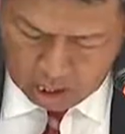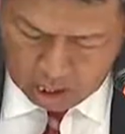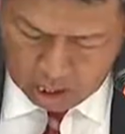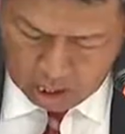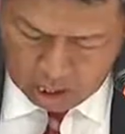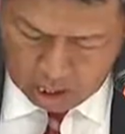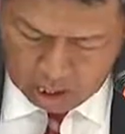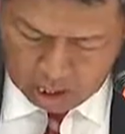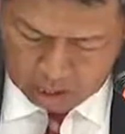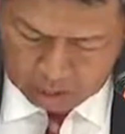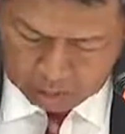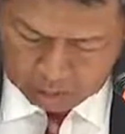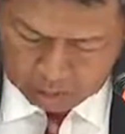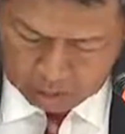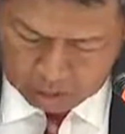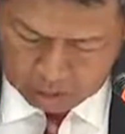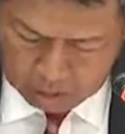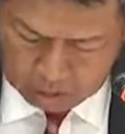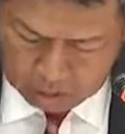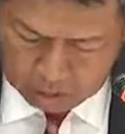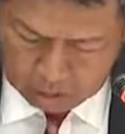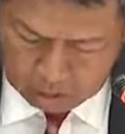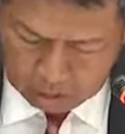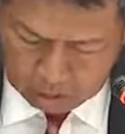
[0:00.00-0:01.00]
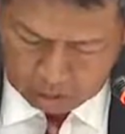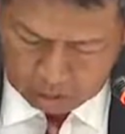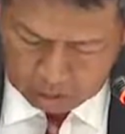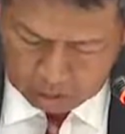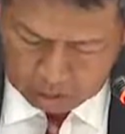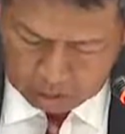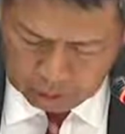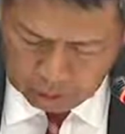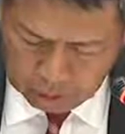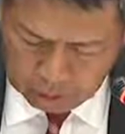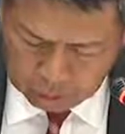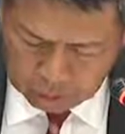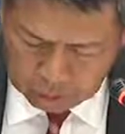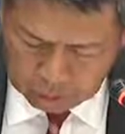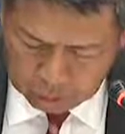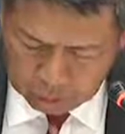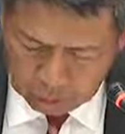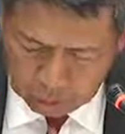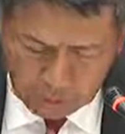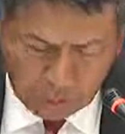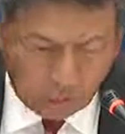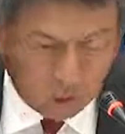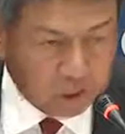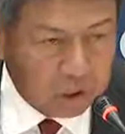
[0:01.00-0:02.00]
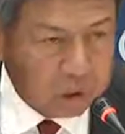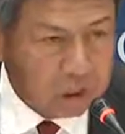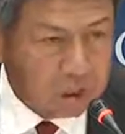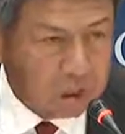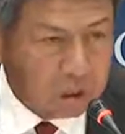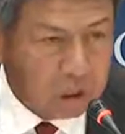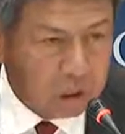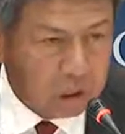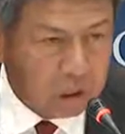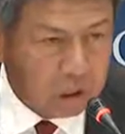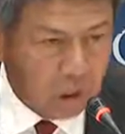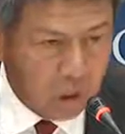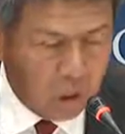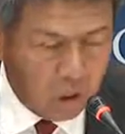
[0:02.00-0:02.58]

um, and we, in order to monitor